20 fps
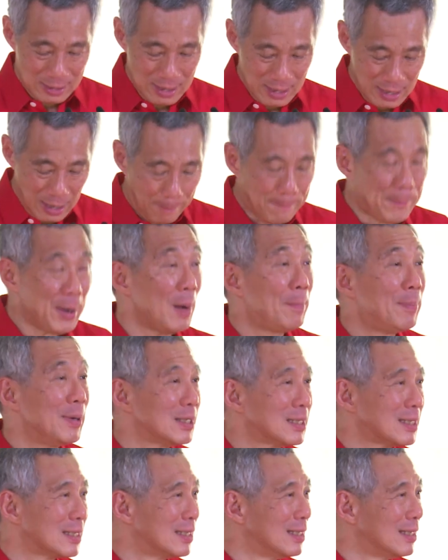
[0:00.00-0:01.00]
the
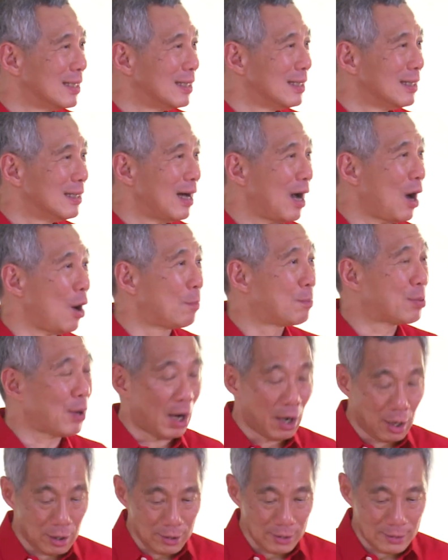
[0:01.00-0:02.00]
purpose, our
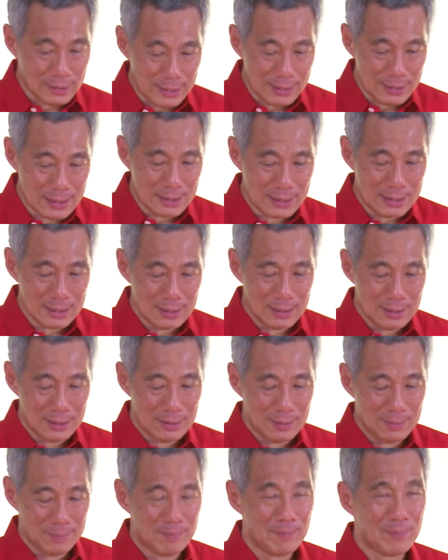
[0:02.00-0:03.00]
priorities,
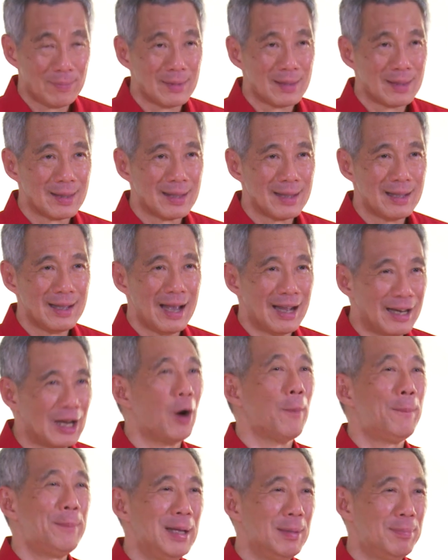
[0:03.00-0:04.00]
and
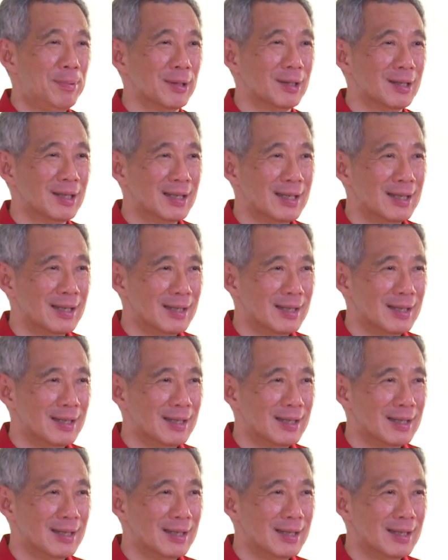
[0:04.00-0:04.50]
our people.